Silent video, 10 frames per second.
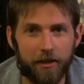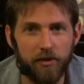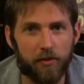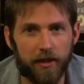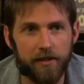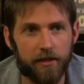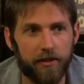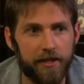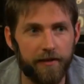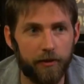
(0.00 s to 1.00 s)
with one is
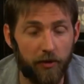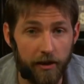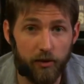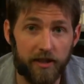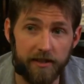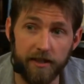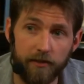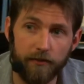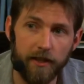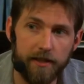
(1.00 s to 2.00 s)
known is that we actually did
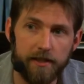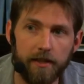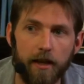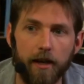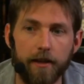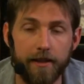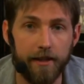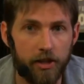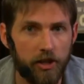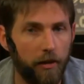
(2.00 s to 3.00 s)
fix the
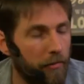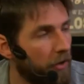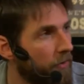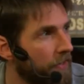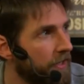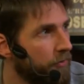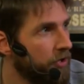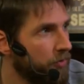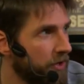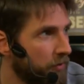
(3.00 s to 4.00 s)
initial bug with it,
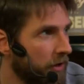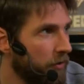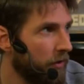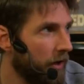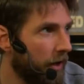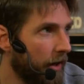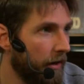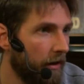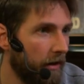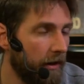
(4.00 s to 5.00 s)
which was when you were
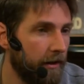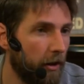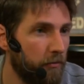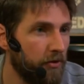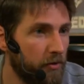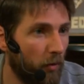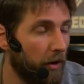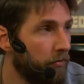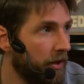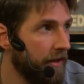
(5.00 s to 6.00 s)
ending up with
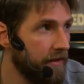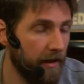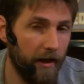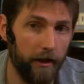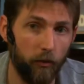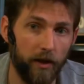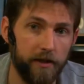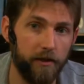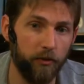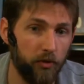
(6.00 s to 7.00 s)
one bullet and one
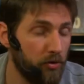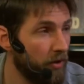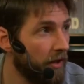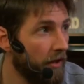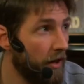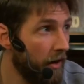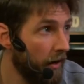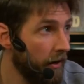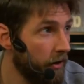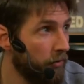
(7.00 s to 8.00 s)
is known would trigger,
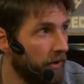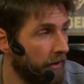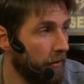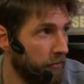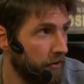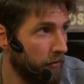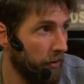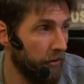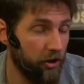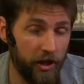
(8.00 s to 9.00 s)
you would end up with your
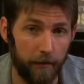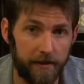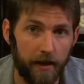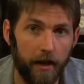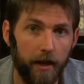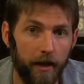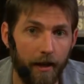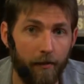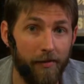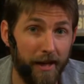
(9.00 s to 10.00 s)
weapon jammed.
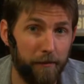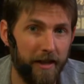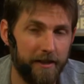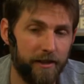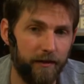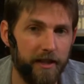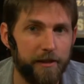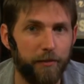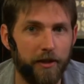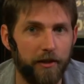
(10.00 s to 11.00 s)
That part is
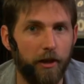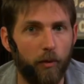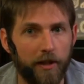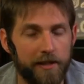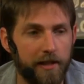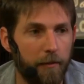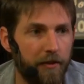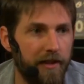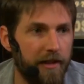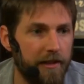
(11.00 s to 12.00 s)
fixed, but now what is
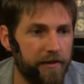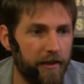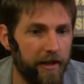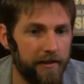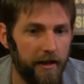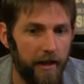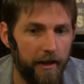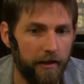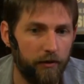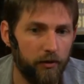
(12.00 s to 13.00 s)
happening is that
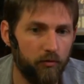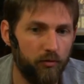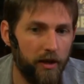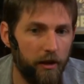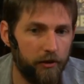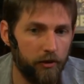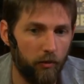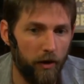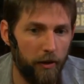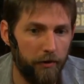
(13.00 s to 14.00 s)
if you reload your
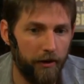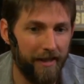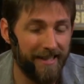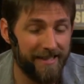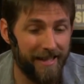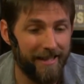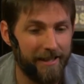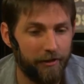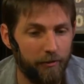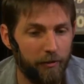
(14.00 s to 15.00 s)
weapon exactly
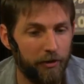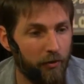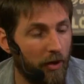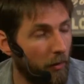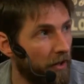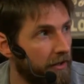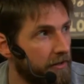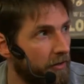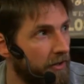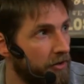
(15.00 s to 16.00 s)
at the moment where one
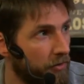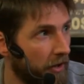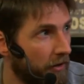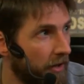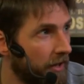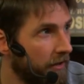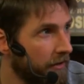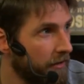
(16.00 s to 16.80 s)
is known is triggering,